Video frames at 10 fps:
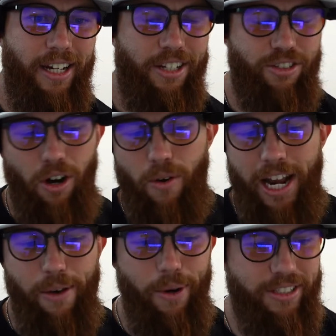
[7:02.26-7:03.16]
So,
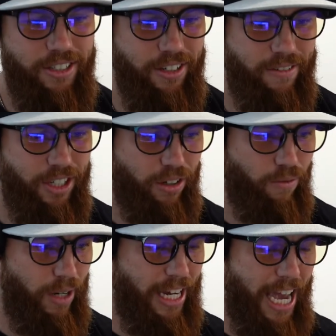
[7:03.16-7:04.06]
anyways, to, to
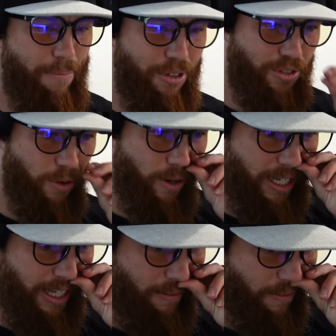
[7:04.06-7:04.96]
recap the story,
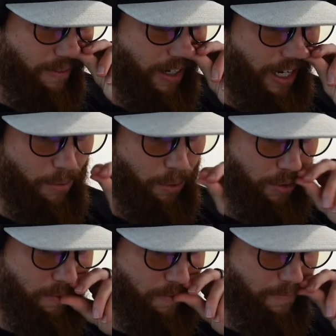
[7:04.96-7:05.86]
and then uh,
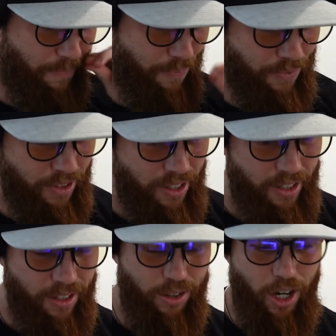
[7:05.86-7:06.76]
we'll
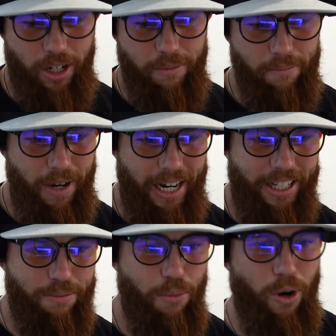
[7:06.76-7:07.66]
talk, I
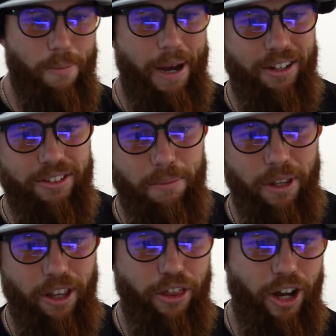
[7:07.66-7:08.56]
guess, more about some of
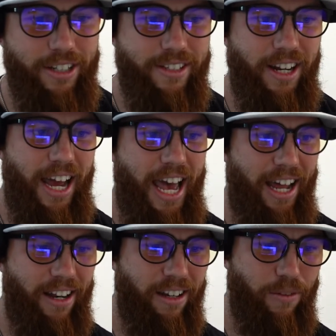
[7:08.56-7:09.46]
the thoughts that I
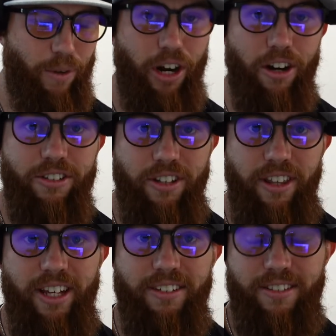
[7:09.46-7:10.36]
had in regards to
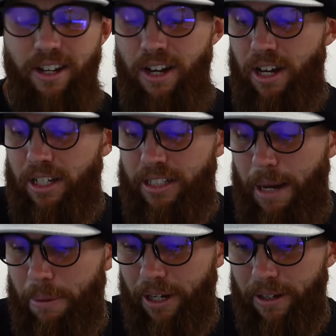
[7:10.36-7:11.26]
this
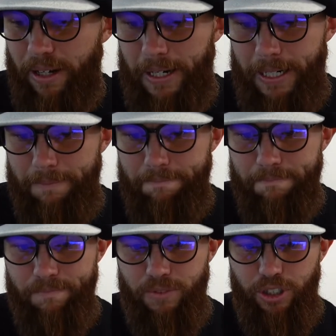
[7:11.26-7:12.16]
topic. Um,
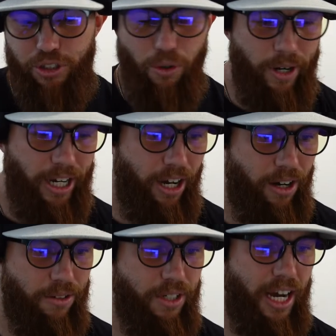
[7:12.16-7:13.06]
the story
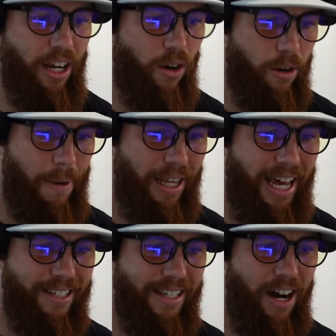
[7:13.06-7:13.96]
goes I go in my
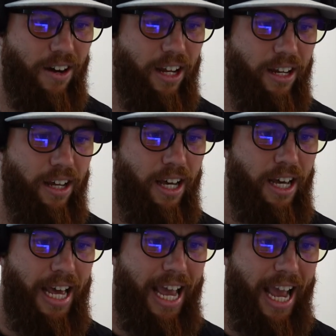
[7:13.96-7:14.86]
last outing
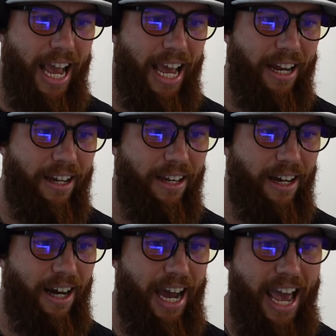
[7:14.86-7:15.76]
and
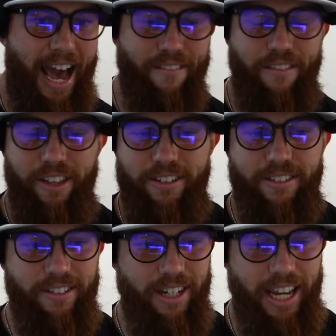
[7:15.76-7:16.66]
I have
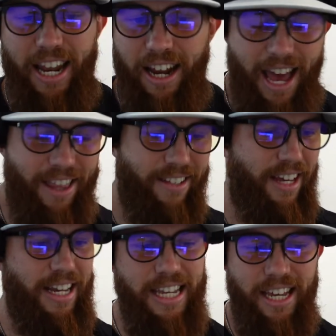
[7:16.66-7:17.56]
this, again, I had this
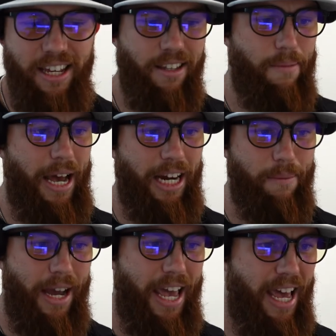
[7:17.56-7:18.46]
idea in the back of
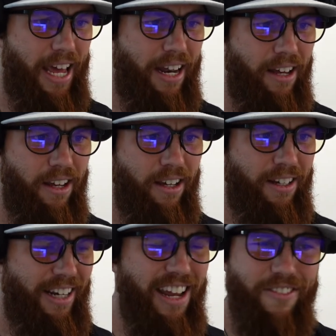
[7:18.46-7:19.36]
my head,
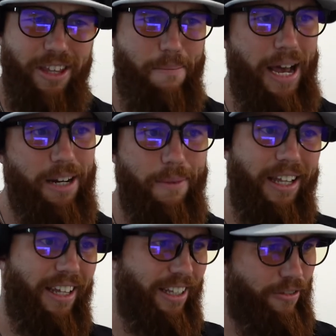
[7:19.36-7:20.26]
not even the back of my
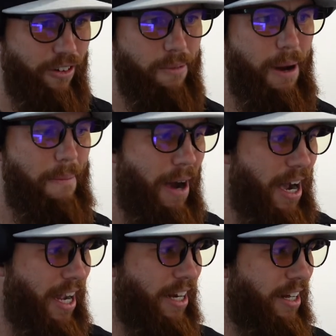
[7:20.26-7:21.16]
head, like the front of my
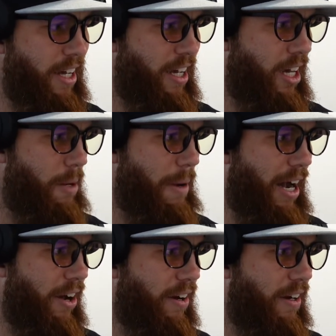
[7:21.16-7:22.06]
mind
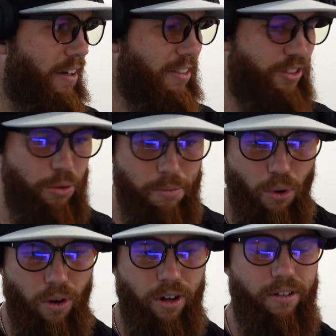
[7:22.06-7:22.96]
about do
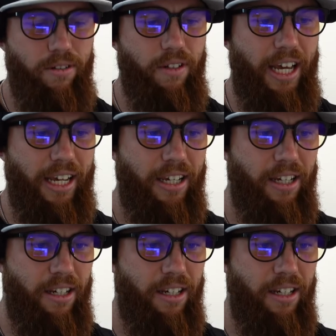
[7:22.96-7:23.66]
more. Like,